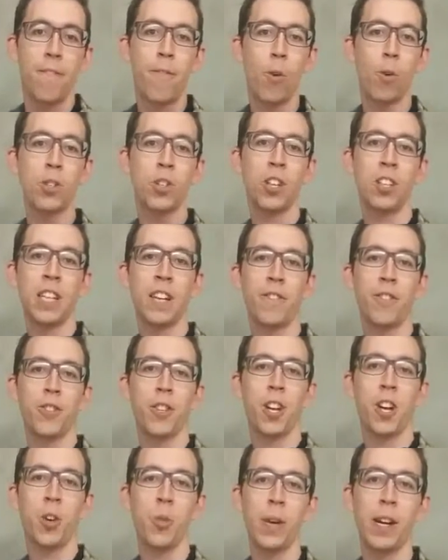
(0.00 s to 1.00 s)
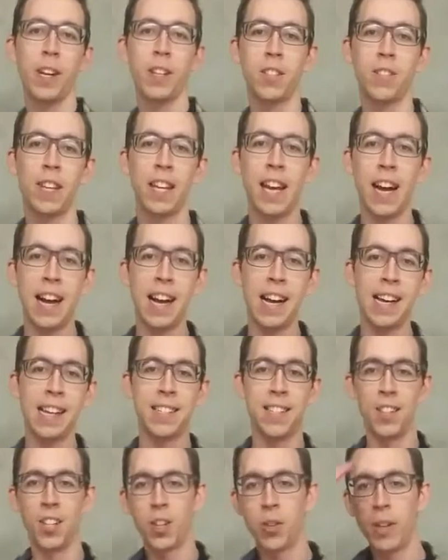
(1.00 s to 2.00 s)
Fortunately for the careers of the
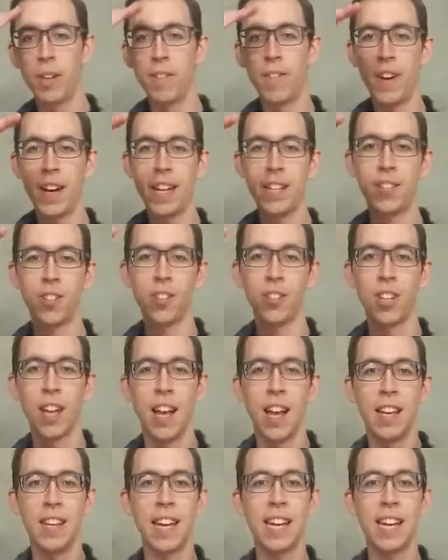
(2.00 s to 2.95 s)
guys in the green visors,